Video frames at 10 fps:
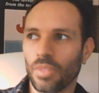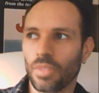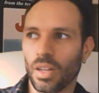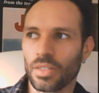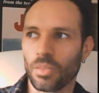
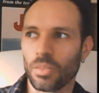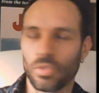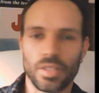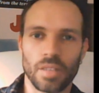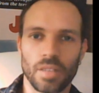as some would
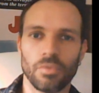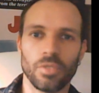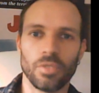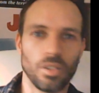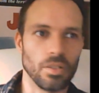say, the
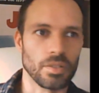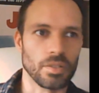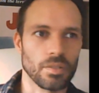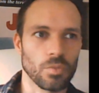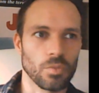
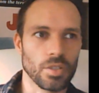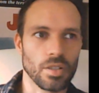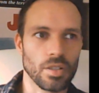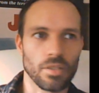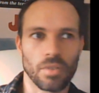flaws, which
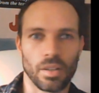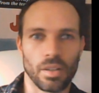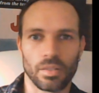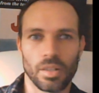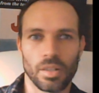are
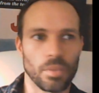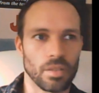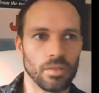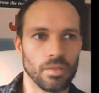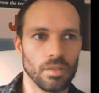quite
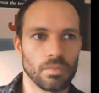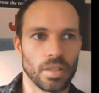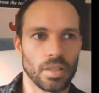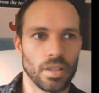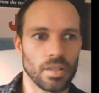comical,
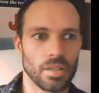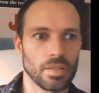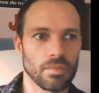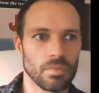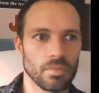I
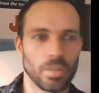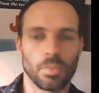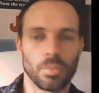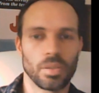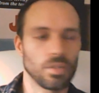guess. In my
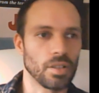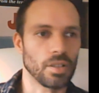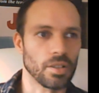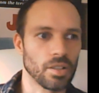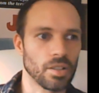opinion, they
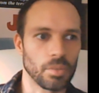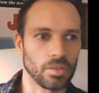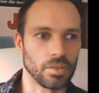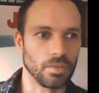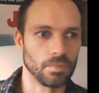are comical.